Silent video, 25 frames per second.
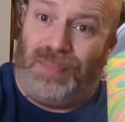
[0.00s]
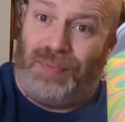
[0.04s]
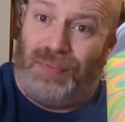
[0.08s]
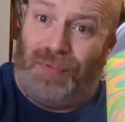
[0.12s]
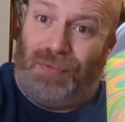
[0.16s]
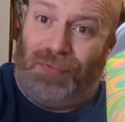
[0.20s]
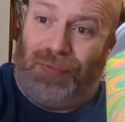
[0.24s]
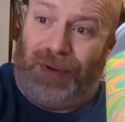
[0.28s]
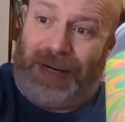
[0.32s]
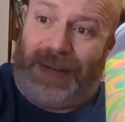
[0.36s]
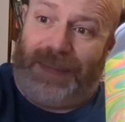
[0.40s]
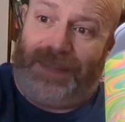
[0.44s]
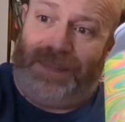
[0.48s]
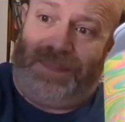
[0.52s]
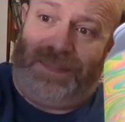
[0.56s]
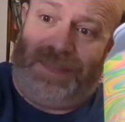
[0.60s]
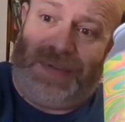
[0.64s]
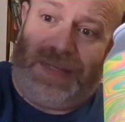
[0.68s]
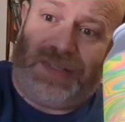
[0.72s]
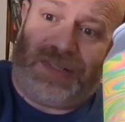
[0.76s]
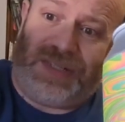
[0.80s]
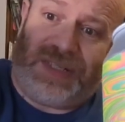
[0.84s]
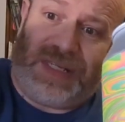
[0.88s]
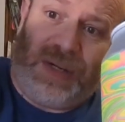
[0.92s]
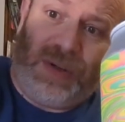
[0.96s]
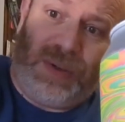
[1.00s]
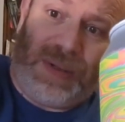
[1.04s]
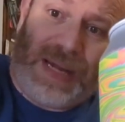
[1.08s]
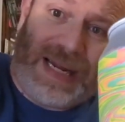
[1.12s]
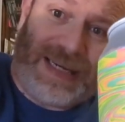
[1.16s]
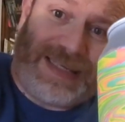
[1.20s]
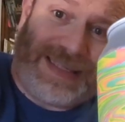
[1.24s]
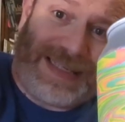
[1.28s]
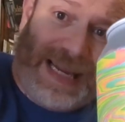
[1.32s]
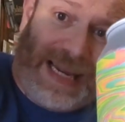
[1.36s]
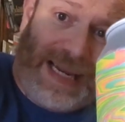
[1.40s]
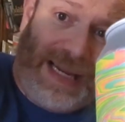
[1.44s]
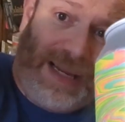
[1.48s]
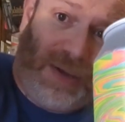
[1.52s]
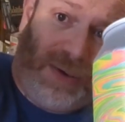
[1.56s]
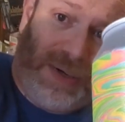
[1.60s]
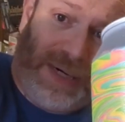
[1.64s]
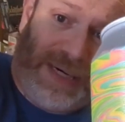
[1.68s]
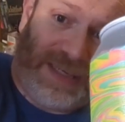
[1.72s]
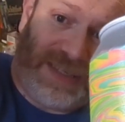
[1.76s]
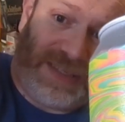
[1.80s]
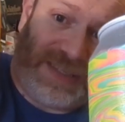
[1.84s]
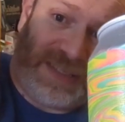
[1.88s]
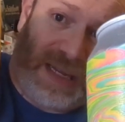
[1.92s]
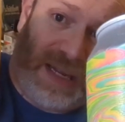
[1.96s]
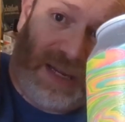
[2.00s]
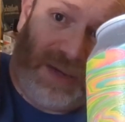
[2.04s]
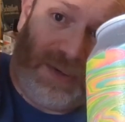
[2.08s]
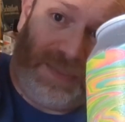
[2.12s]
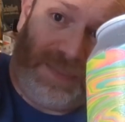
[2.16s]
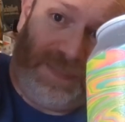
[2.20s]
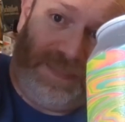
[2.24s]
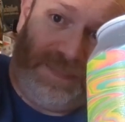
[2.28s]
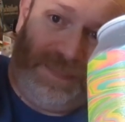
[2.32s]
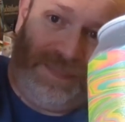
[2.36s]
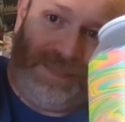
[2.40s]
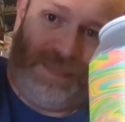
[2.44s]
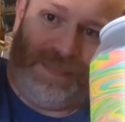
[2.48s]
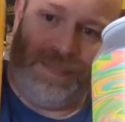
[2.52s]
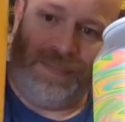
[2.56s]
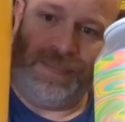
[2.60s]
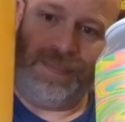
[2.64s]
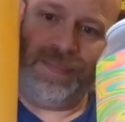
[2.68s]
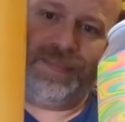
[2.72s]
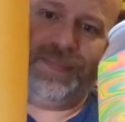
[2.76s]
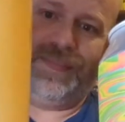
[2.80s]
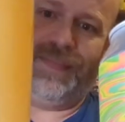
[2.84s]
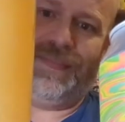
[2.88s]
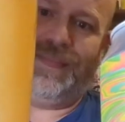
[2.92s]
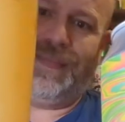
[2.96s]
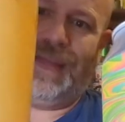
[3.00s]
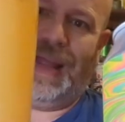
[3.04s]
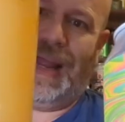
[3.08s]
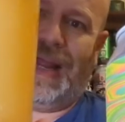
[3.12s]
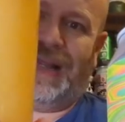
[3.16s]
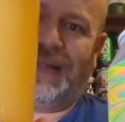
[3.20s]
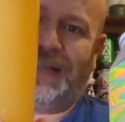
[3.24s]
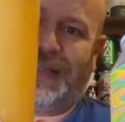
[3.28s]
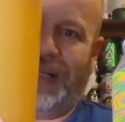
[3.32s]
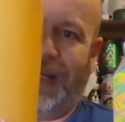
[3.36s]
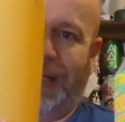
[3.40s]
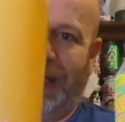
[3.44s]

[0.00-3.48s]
brewery and see their take on it. So as you